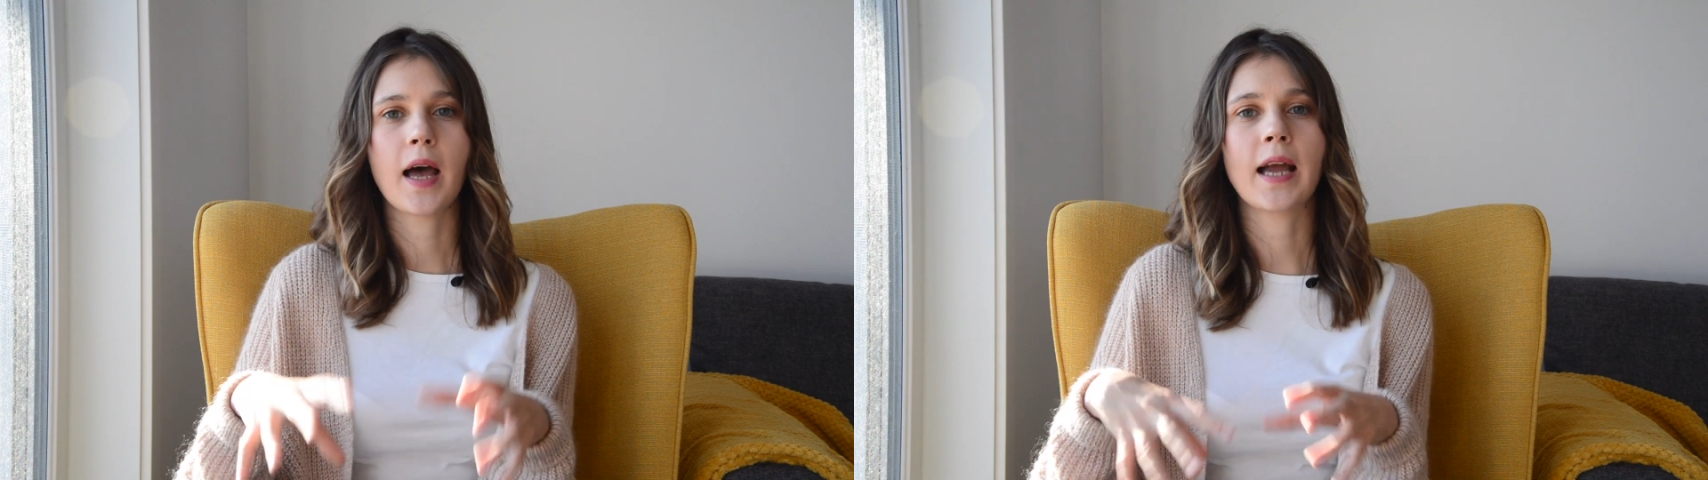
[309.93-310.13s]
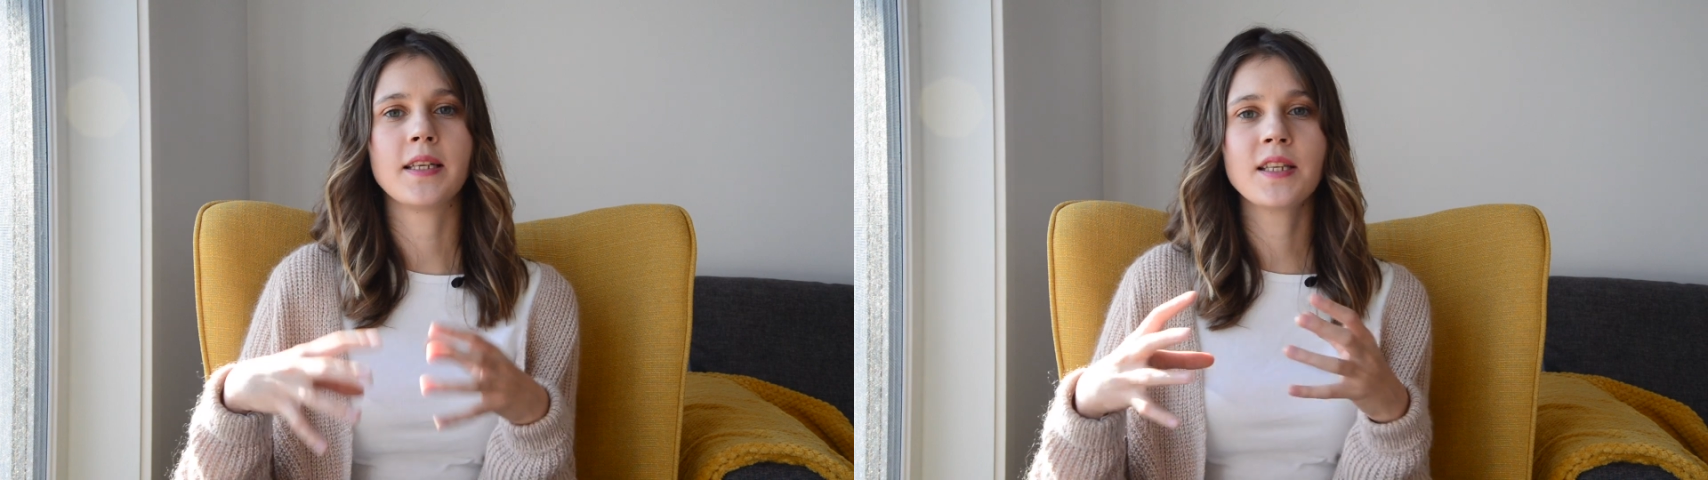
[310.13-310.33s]

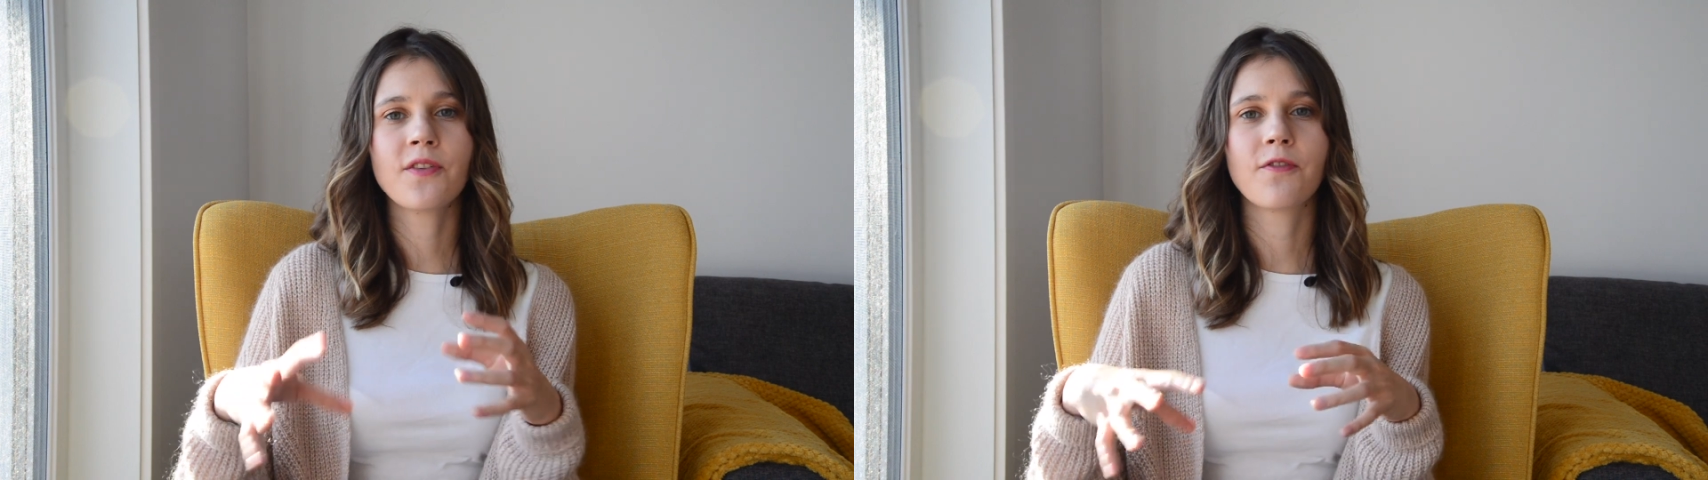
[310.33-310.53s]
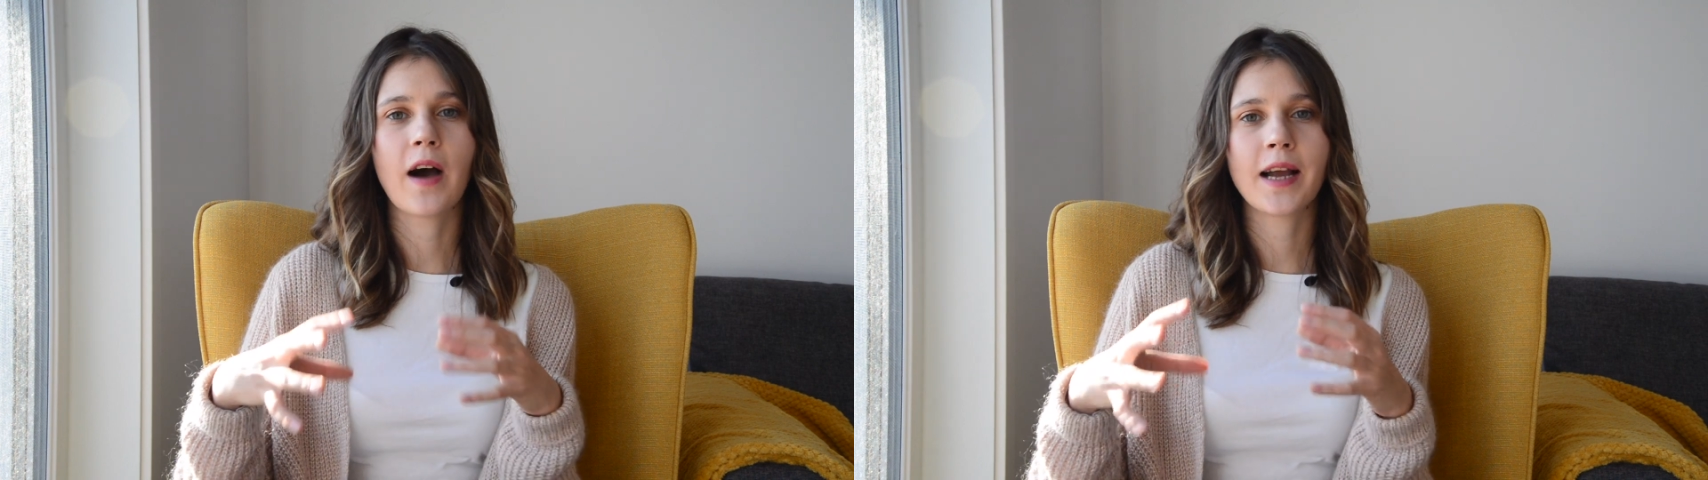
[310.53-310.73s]
I
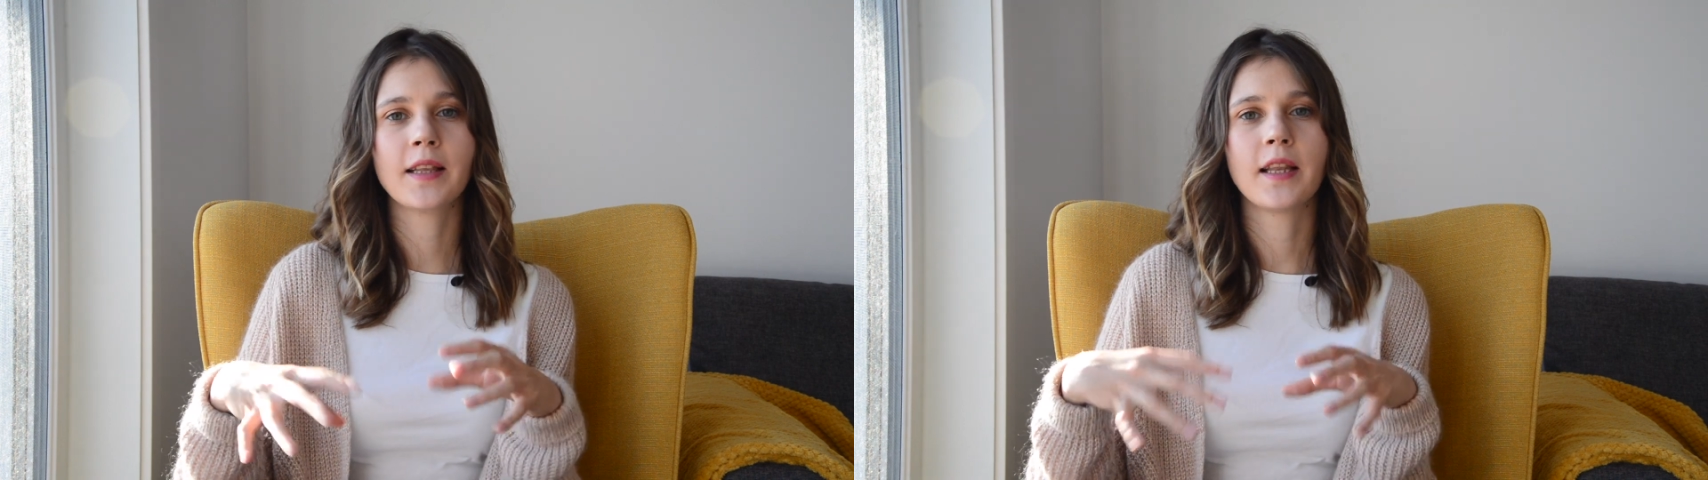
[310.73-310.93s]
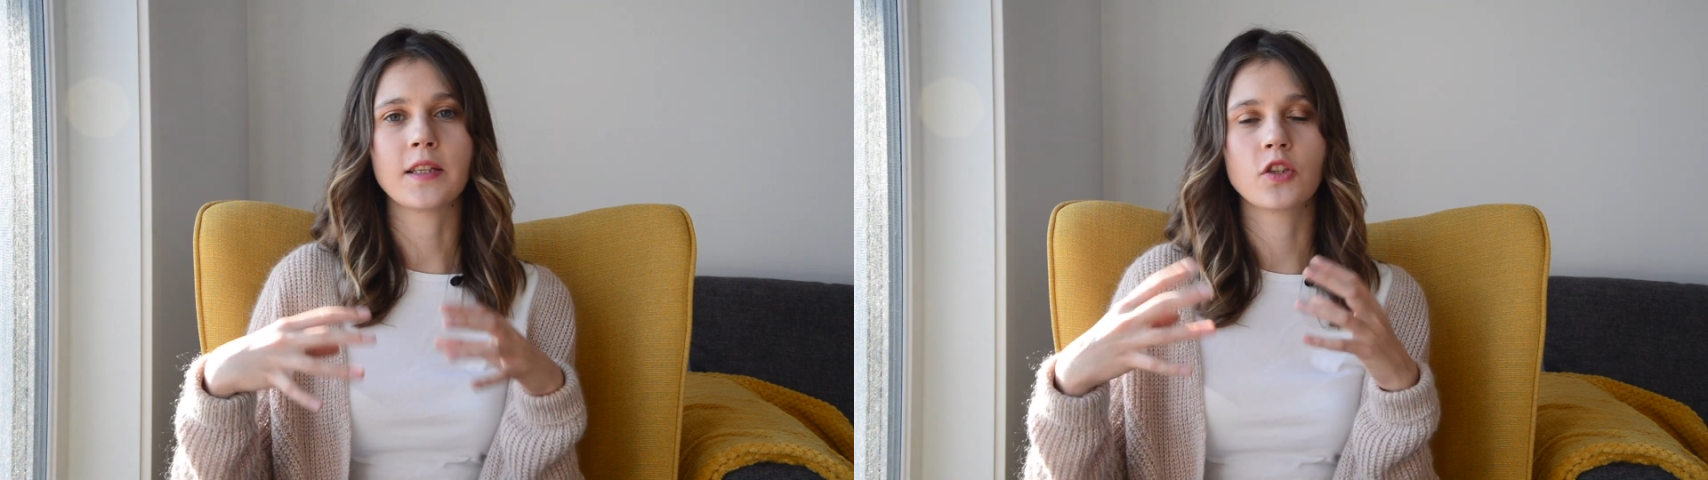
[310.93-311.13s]
didn't
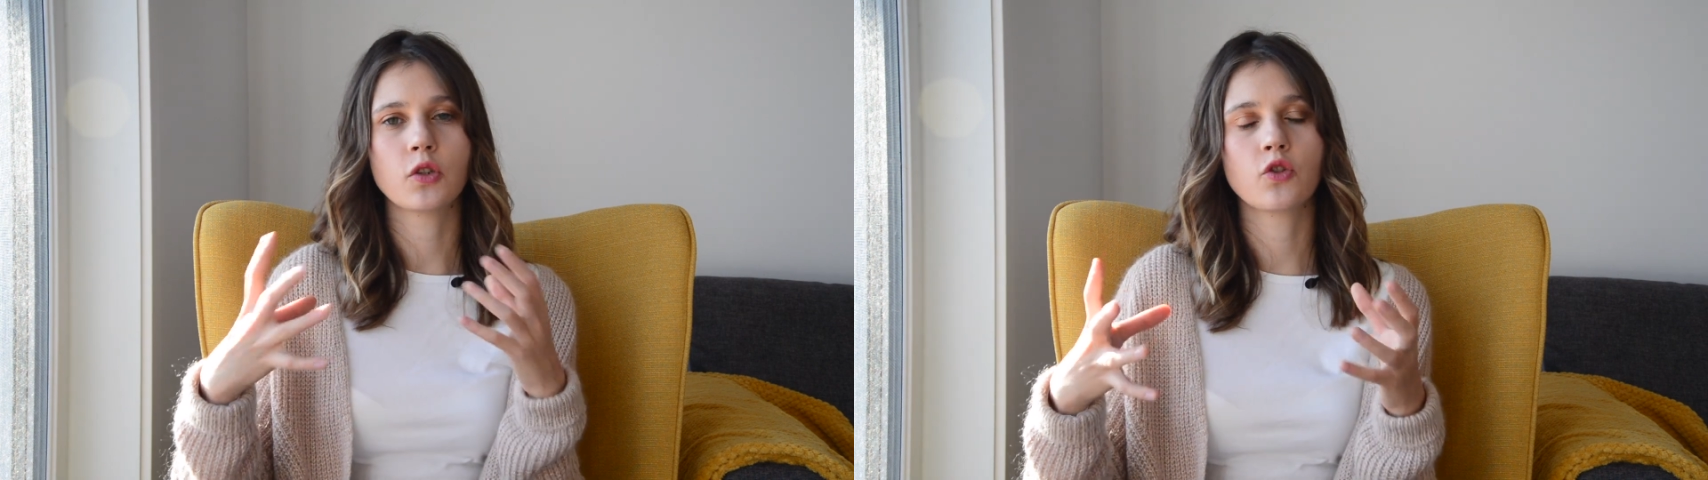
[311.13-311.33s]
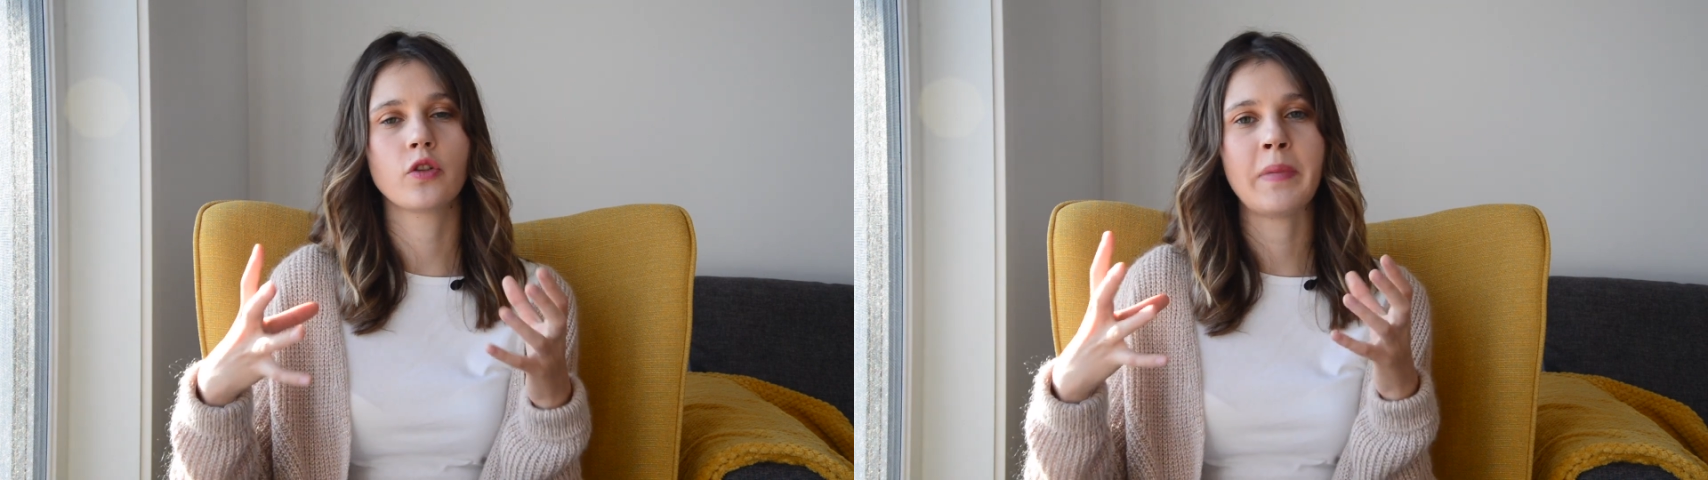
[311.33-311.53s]
find that
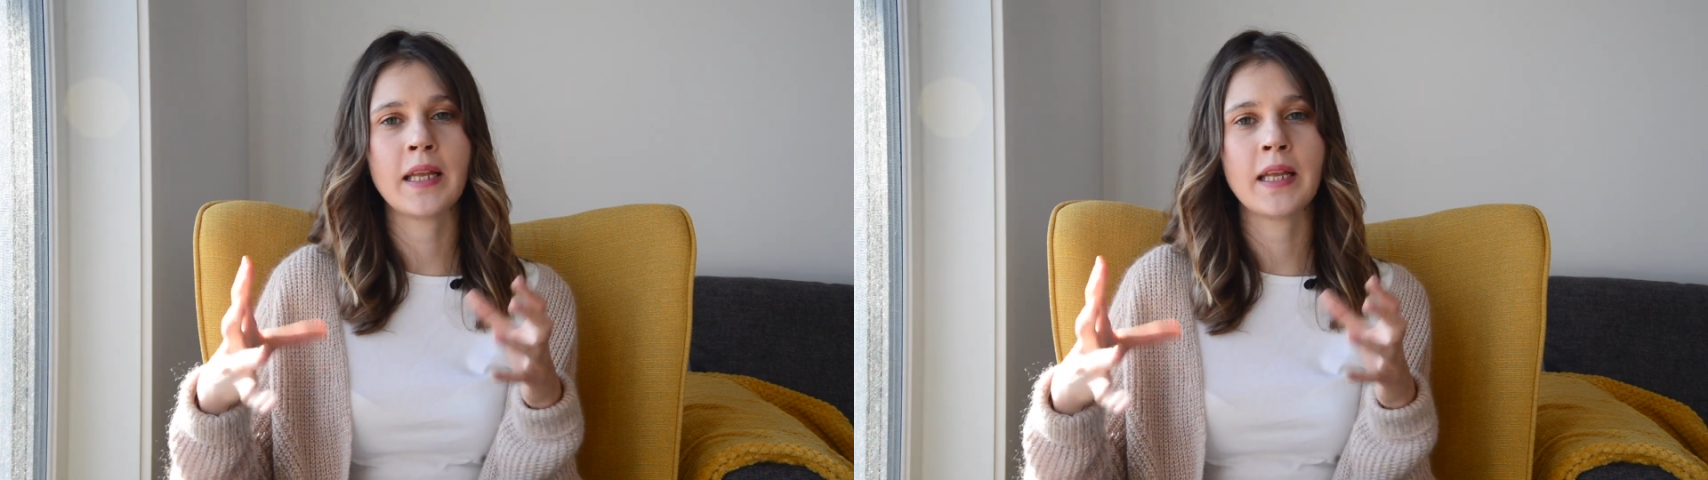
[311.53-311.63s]
social